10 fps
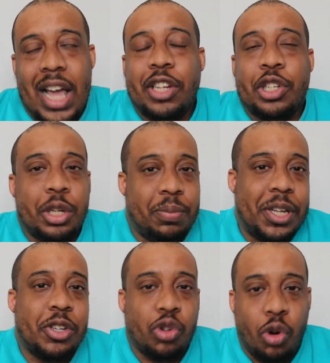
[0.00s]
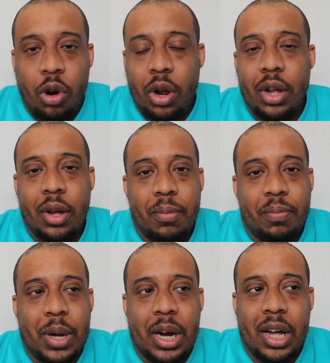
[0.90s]
it should be a draw.
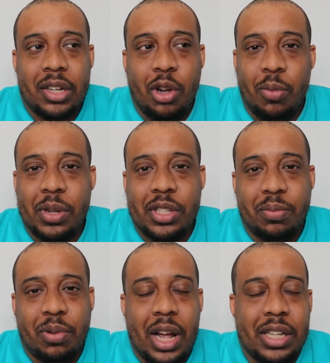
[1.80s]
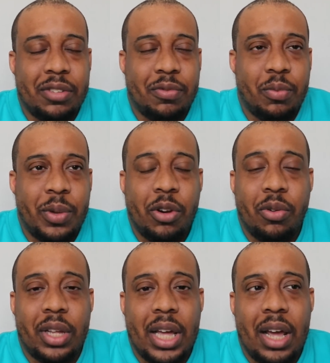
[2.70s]
But don't be surprised if we
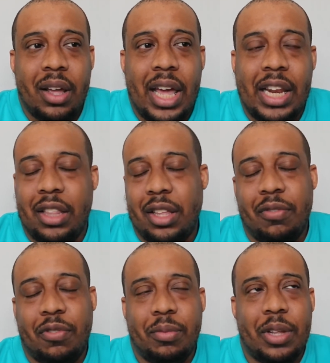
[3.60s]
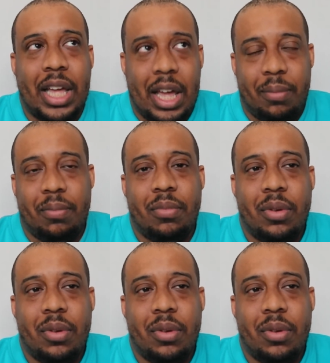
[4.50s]
don't get anything from the game.